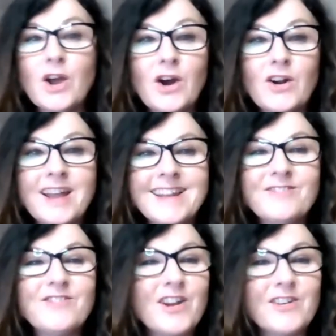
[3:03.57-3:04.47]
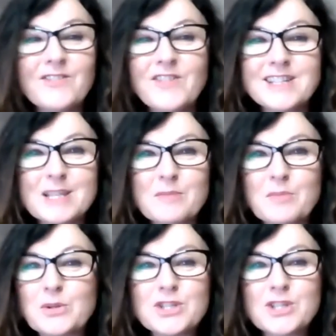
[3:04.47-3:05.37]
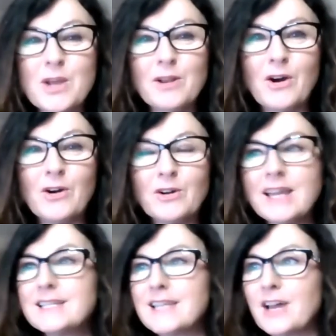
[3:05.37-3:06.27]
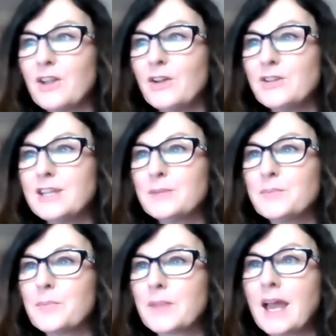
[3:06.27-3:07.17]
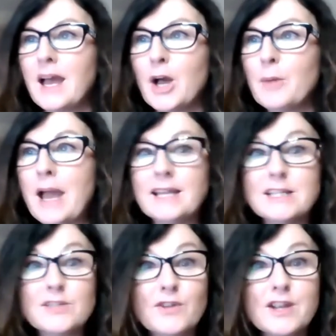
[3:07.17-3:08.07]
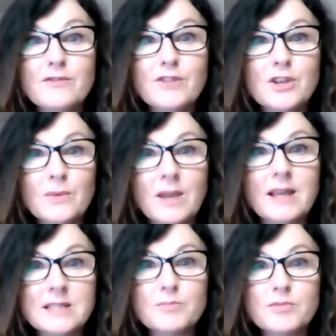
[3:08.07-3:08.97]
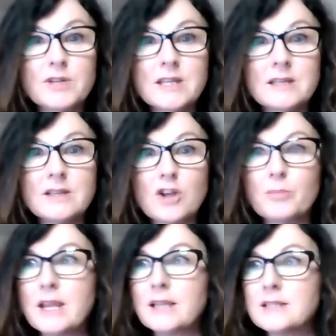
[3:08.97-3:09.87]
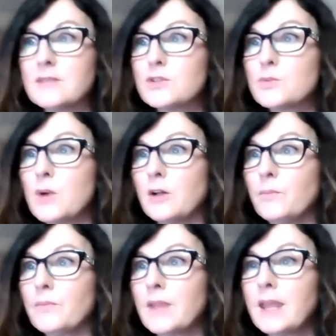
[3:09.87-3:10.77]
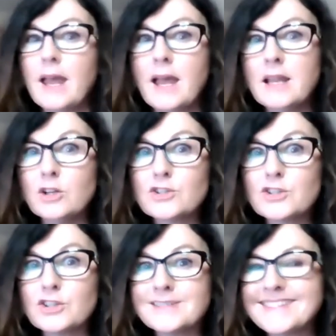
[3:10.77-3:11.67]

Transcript: All right, very, very simple. Just go along, download it, and it's free for you. And it's pretty comprehensive as well. And it looks good.